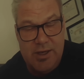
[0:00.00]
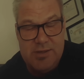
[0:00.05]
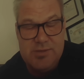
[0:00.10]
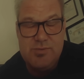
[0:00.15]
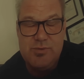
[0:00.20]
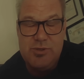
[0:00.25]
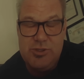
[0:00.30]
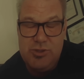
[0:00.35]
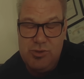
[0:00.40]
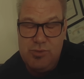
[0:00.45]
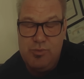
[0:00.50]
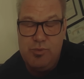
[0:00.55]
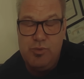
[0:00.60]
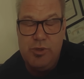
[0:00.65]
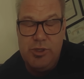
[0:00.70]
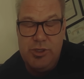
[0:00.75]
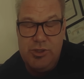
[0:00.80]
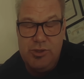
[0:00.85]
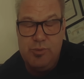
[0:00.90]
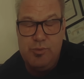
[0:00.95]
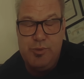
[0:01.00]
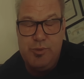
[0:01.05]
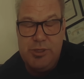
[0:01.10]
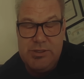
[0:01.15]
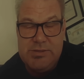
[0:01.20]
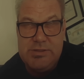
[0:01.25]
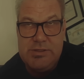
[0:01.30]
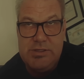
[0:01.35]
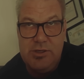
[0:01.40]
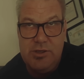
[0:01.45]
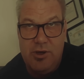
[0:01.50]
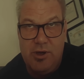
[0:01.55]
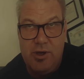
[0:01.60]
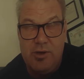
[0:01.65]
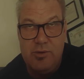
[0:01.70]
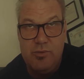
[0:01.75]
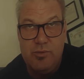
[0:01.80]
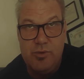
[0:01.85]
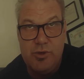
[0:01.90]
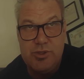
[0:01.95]
Yes, we do. We do
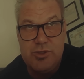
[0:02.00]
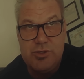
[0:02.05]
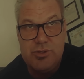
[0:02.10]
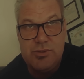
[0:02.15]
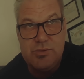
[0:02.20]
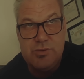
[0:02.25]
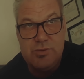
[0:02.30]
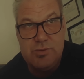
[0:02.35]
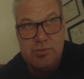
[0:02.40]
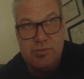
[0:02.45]
PCR, which